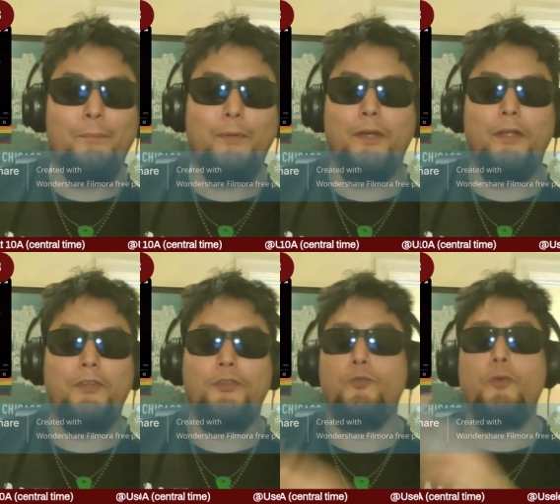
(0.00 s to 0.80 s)
but
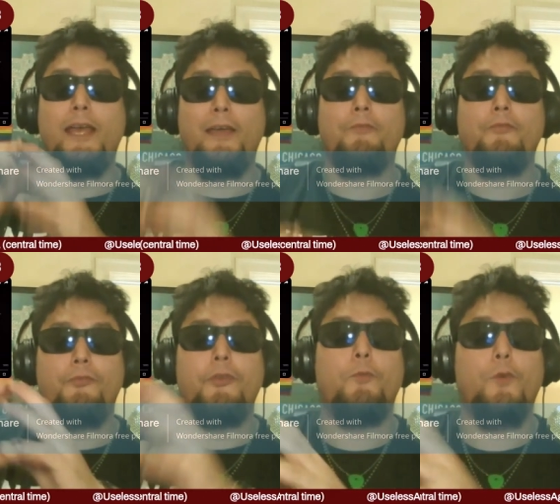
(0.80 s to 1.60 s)
to
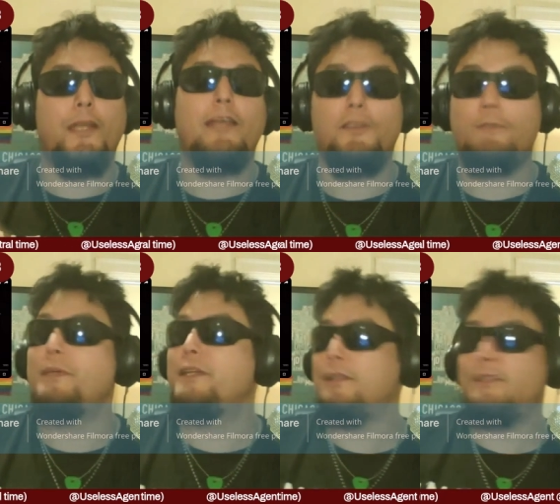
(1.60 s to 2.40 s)
everyone else,
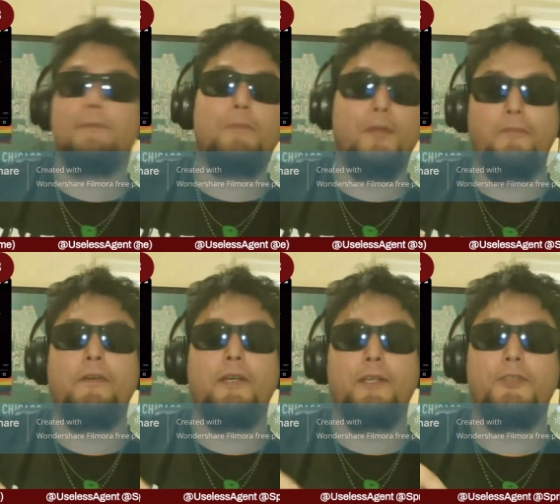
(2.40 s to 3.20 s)
because the
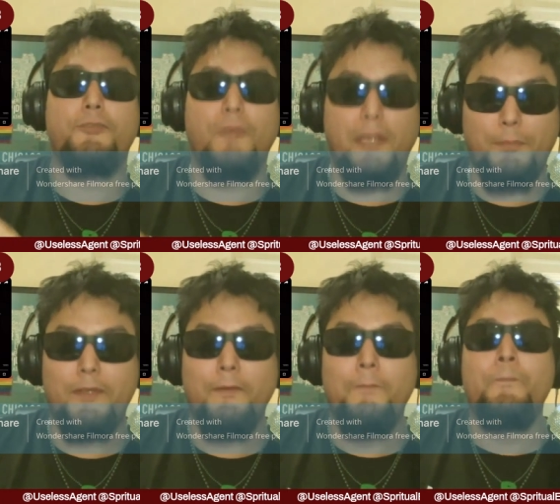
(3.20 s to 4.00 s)
motherfucker
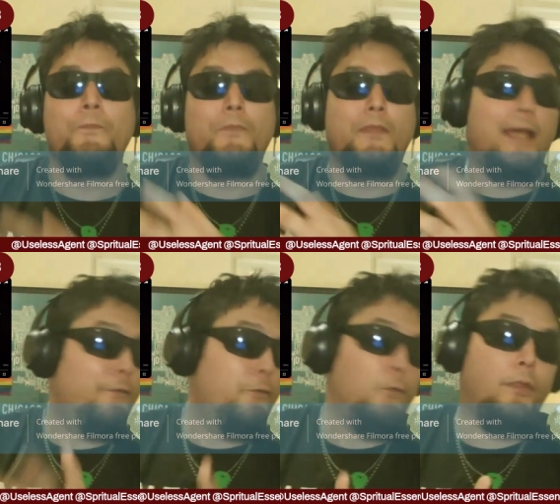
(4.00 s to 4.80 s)
tripped,
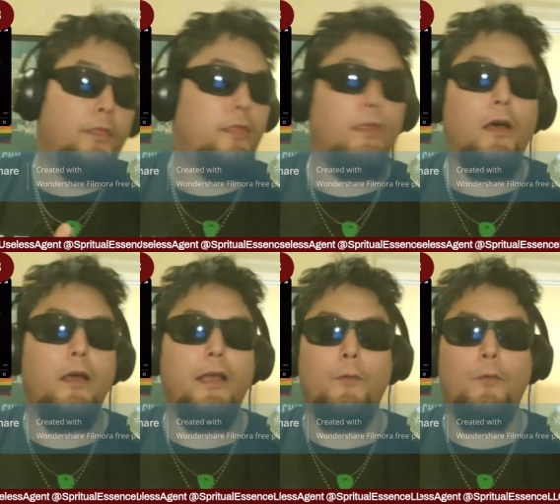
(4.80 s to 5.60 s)
everyone thought
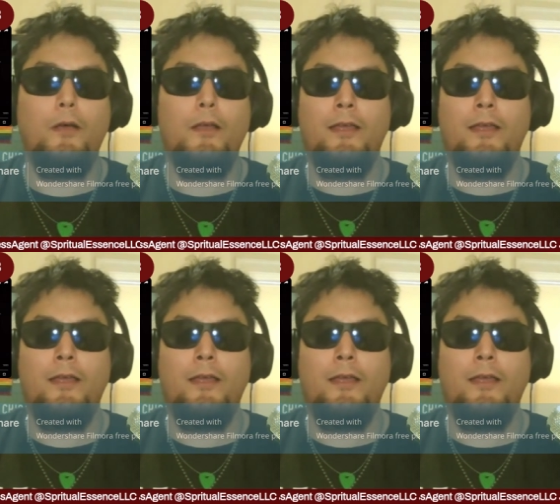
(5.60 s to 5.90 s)
I won.